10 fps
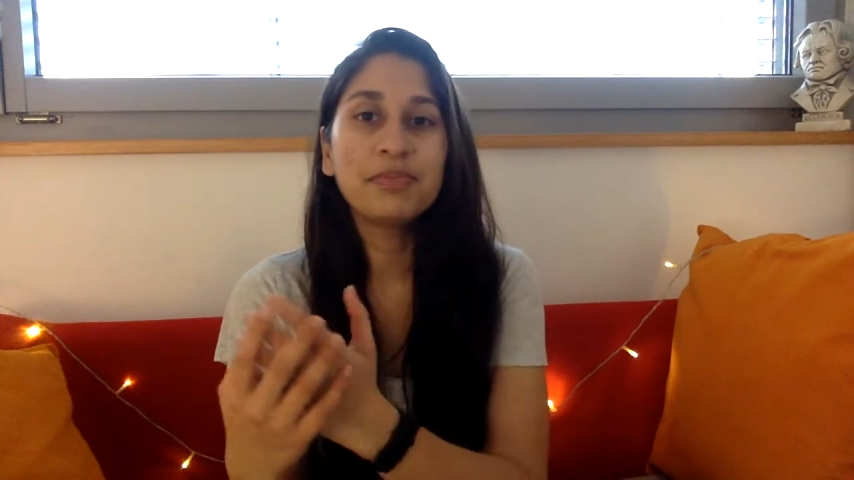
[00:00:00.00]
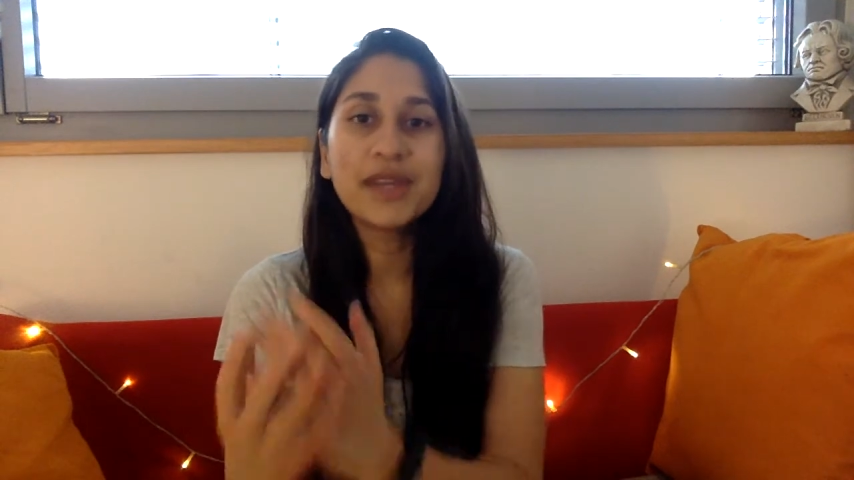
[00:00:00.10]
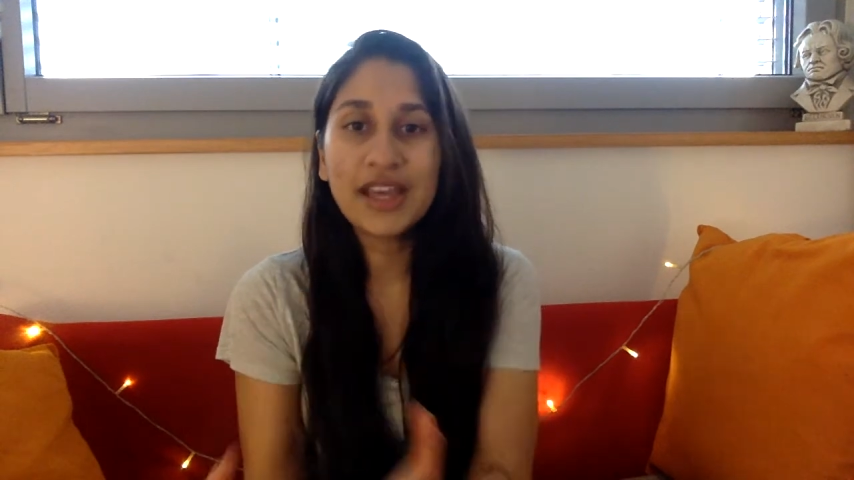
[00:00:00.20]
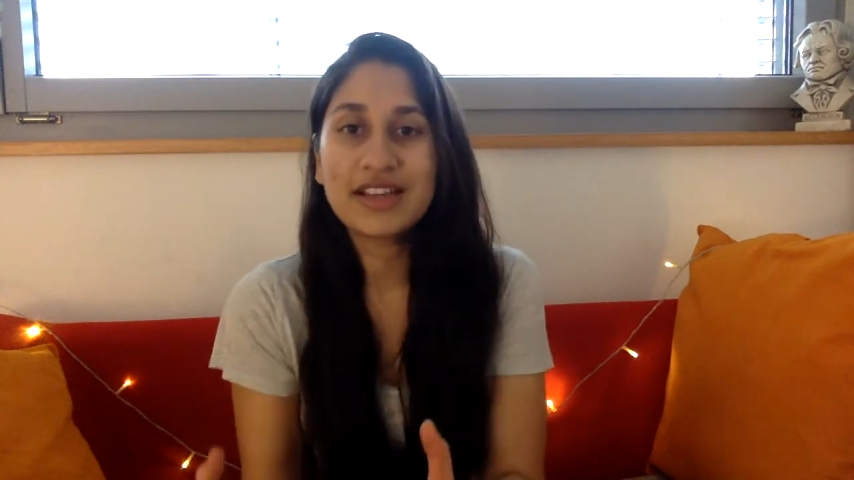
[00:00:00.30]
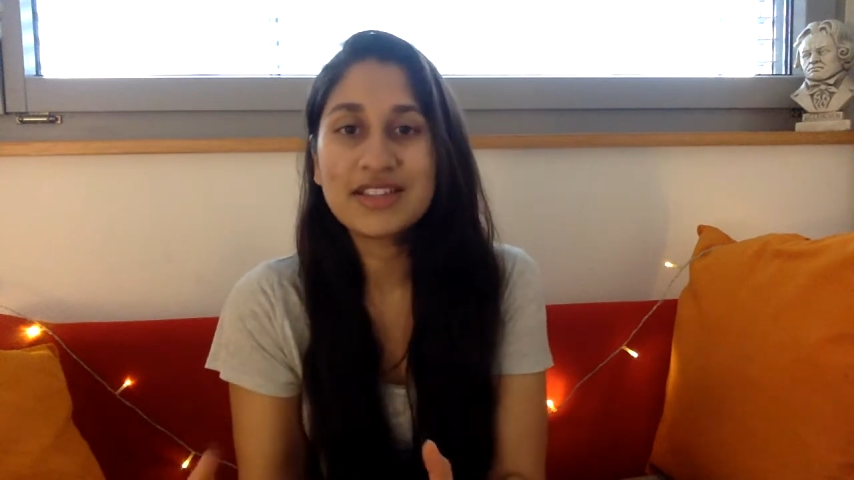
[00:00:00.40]

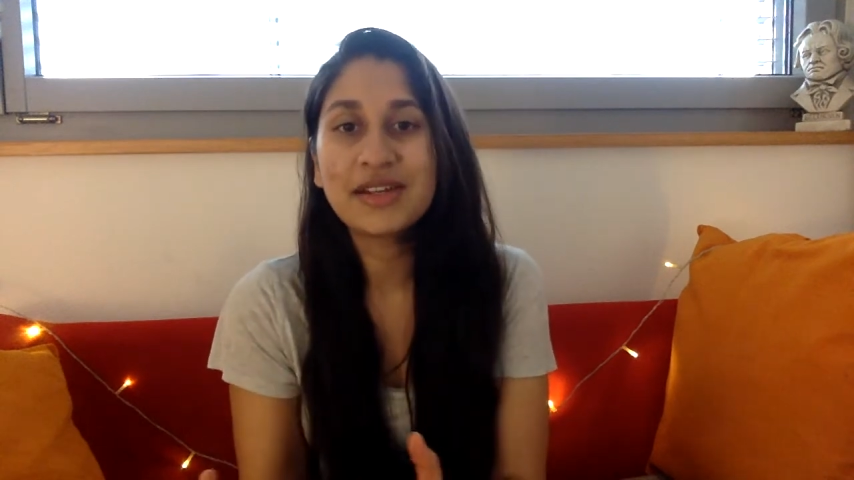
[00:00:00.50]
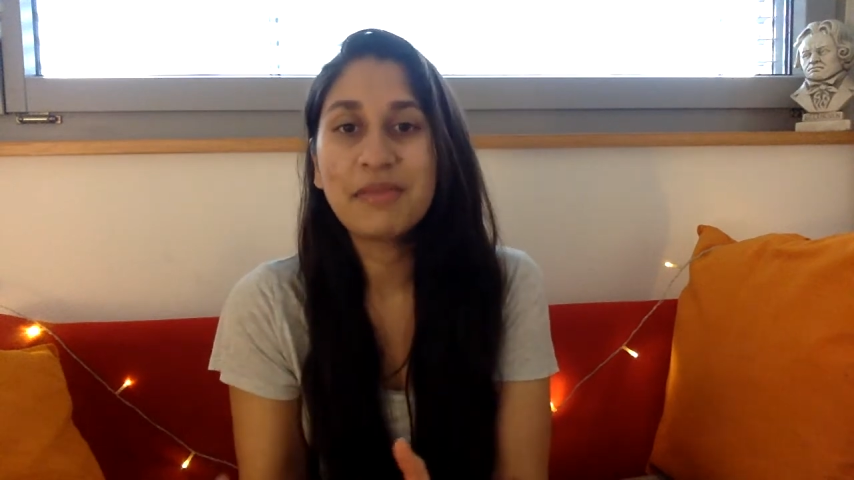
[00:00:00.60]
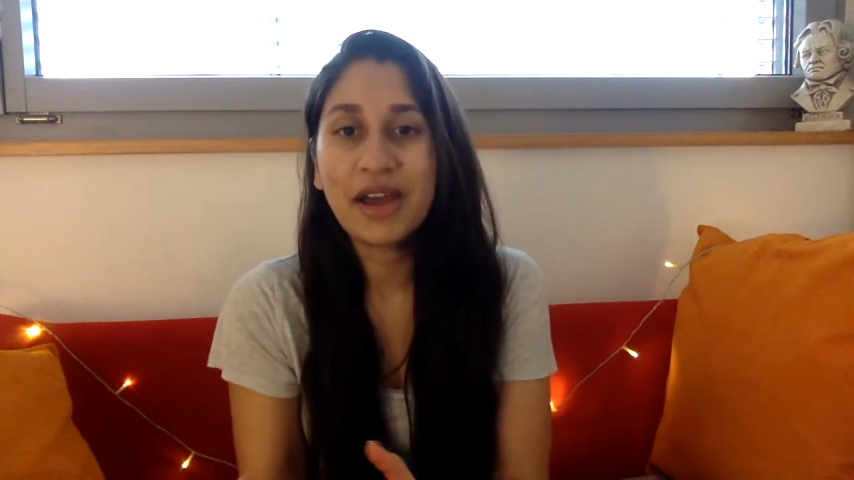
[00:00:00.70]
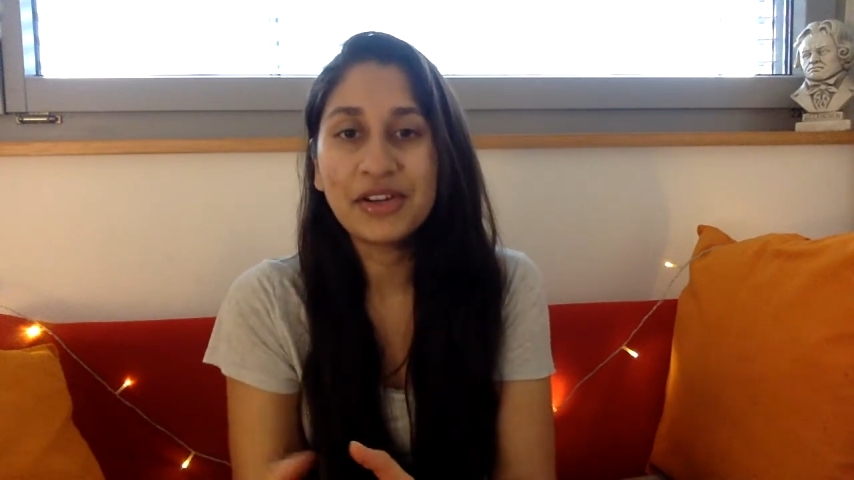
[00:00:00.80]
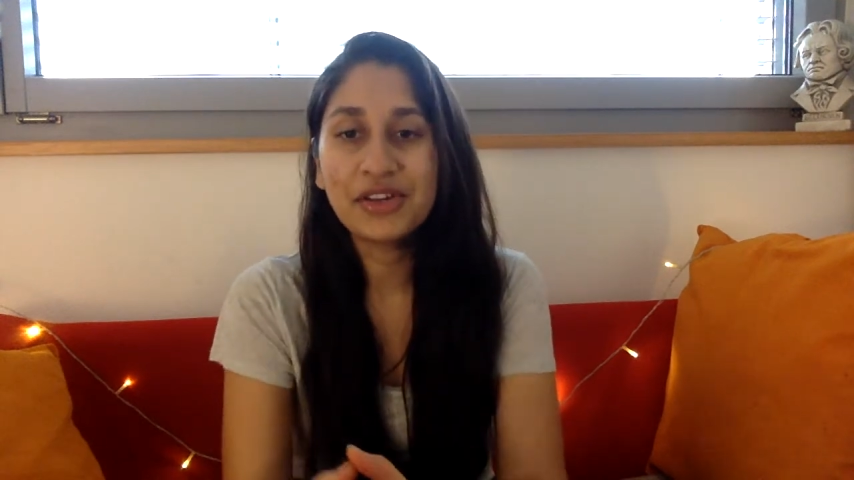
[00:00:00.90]
biggest
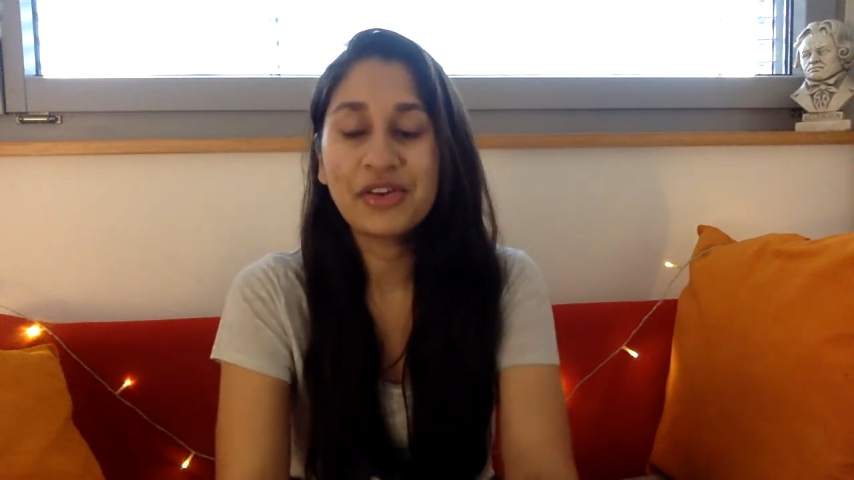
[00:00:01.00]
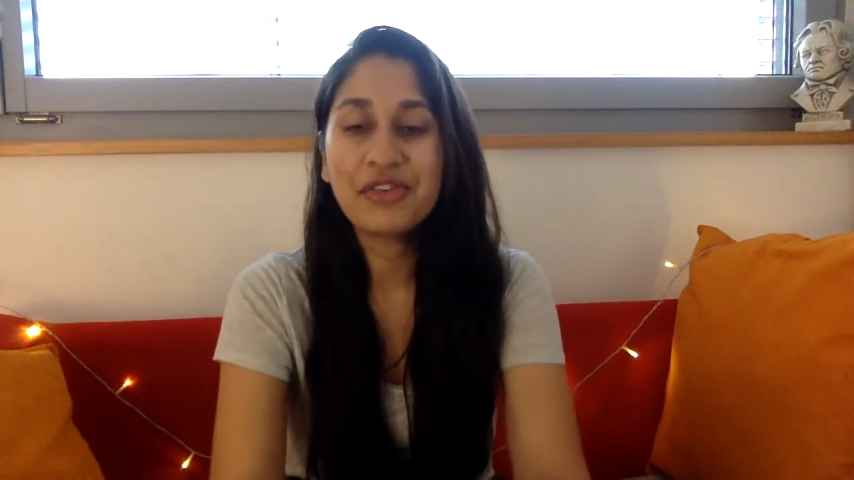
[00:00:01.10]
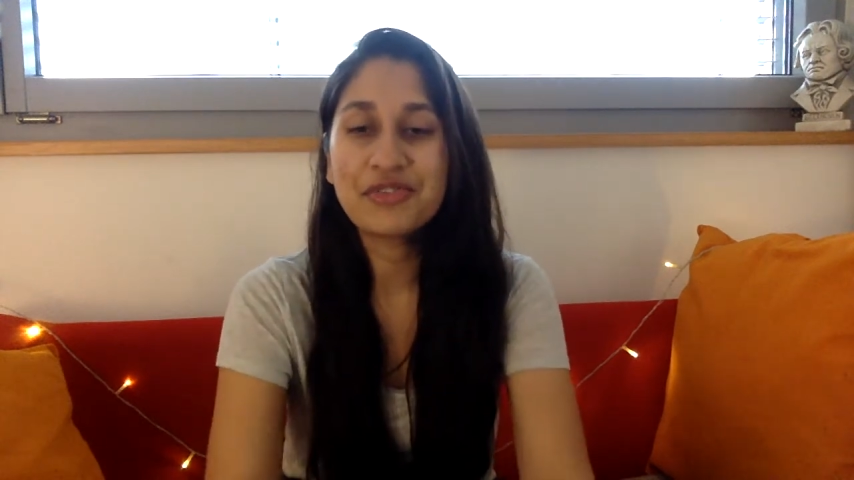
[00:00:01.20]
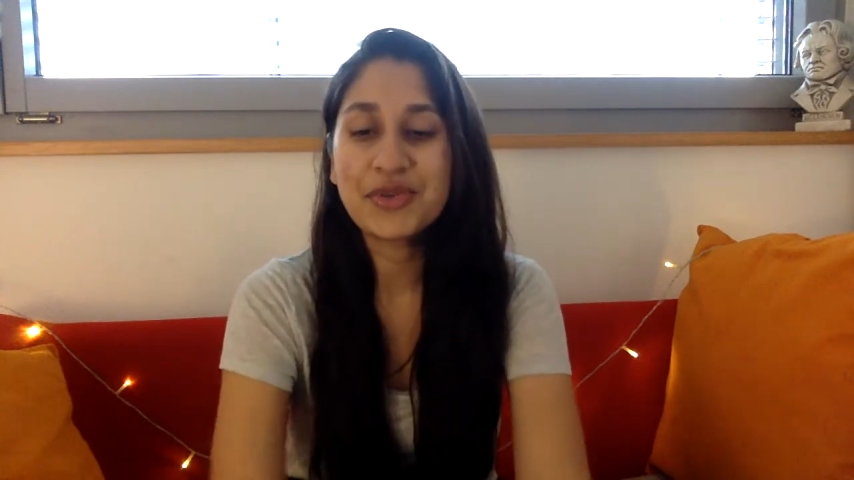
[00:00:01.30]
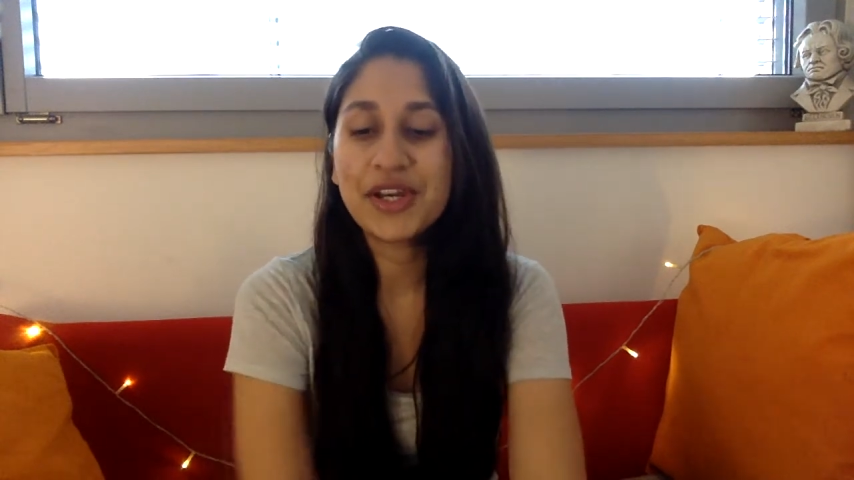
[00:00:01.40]
reminder
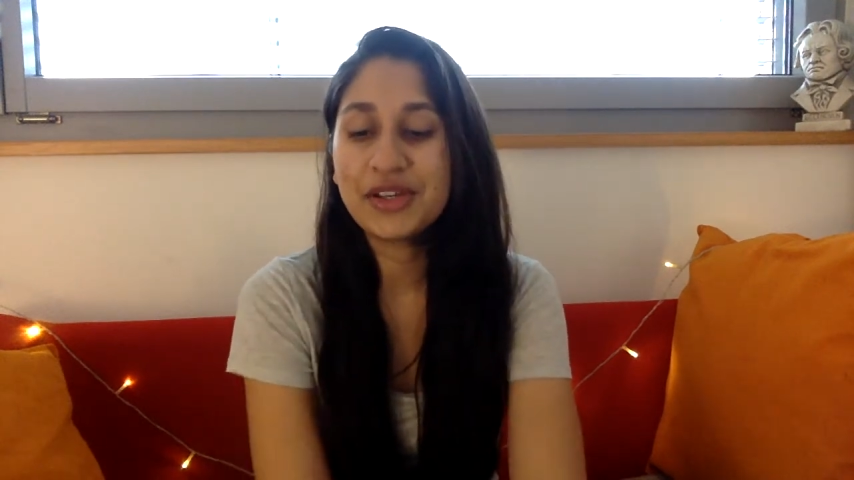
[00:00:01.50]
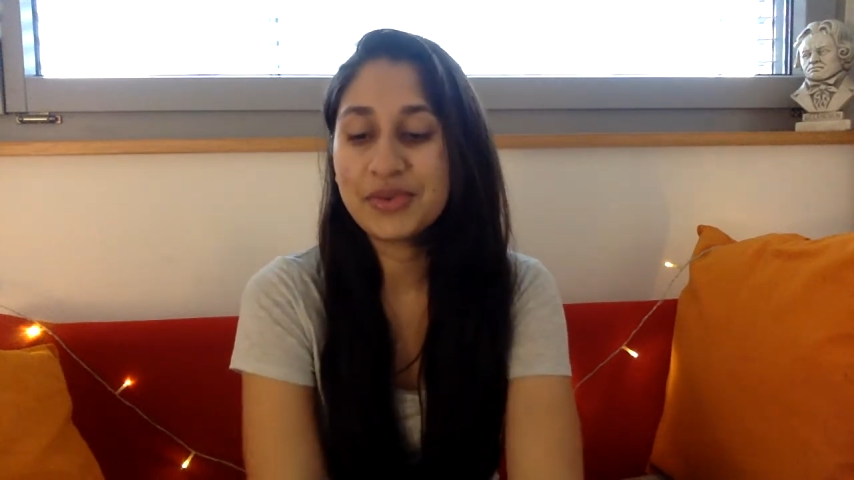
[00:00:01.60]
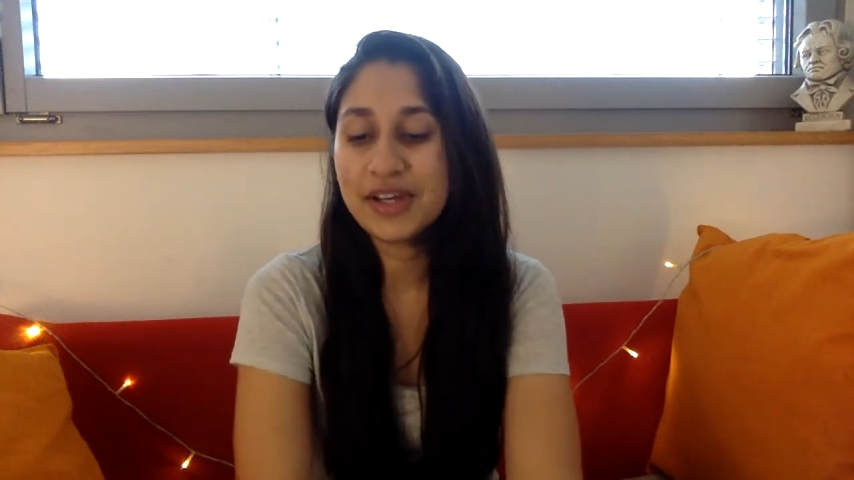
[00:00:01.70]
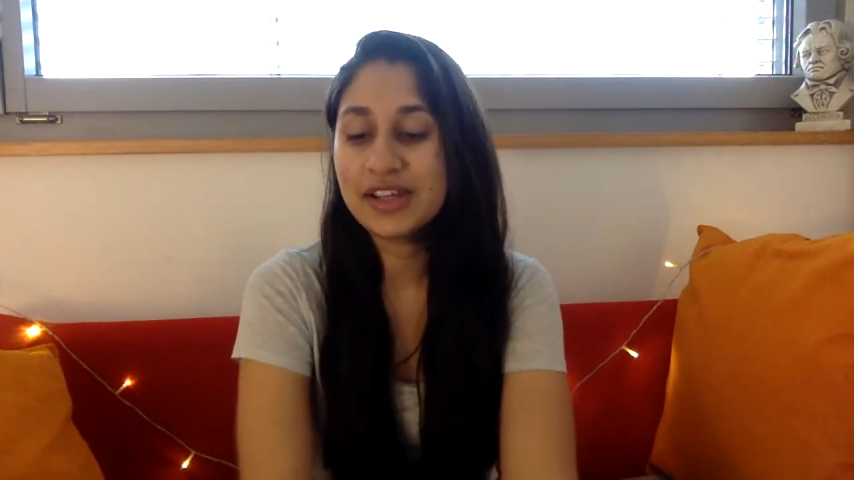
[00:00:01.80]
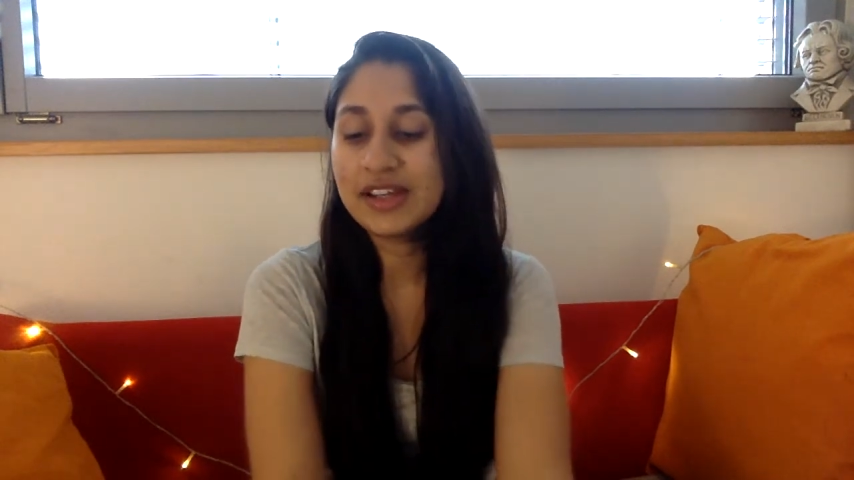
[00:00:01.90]
of
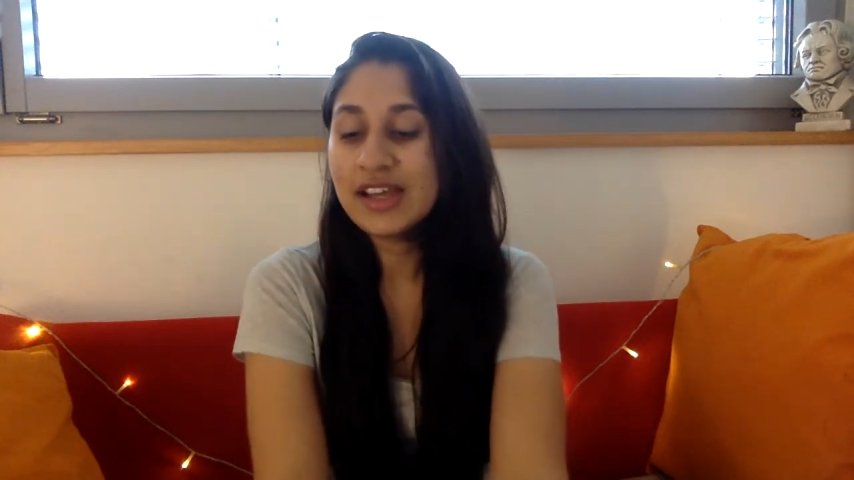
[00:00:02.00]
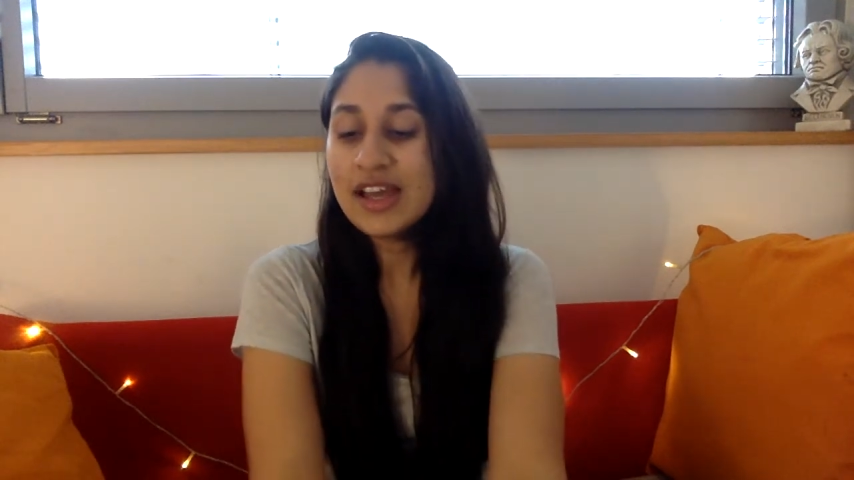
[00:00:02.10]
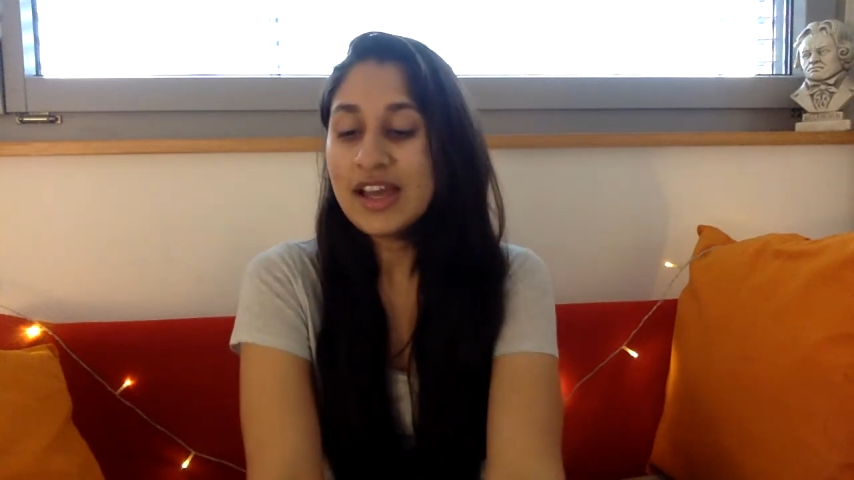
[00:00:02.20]
2020